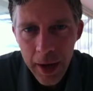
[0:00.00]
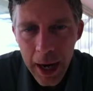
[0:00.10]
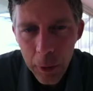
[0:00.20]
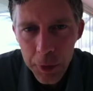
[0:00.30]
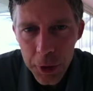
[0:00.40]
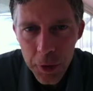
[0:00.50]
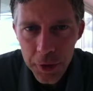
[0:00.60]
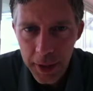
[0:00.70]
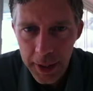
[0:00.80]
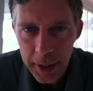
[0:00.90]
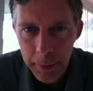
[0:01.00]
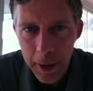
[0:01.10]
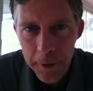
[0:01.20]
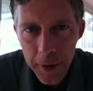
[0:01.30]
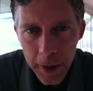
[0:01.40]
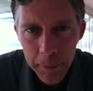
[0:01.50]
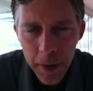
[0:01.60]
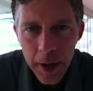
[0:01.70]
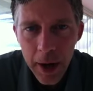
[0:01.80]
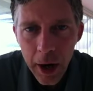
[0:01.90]
How are you thinking about them?
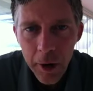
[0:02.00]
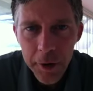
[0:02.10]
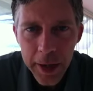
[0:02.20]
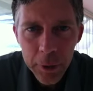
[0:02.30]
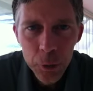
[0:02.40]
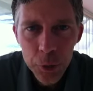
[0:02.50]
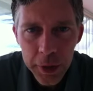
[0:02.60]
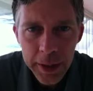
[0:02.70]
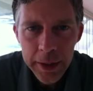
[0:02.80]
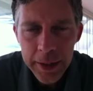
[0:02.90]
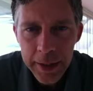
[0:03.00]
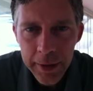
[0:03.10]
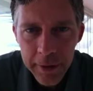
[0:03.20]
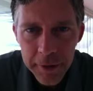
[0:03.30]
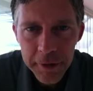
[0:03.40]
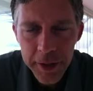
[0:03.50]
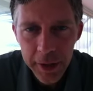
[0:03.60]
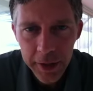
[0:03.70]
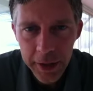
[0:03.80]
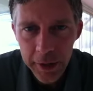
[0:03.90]
Are they really
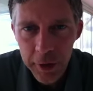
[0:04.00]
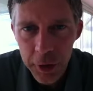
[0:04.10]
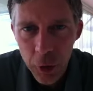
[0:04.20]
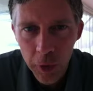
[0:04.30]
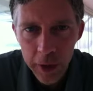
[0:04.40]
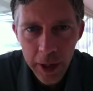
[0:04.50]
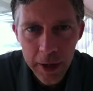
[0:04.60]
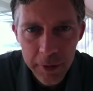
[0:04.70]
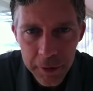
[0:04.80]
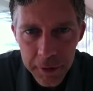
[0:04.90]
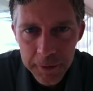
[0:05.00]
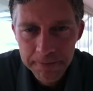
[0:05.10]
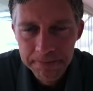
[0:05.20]
feeling your love?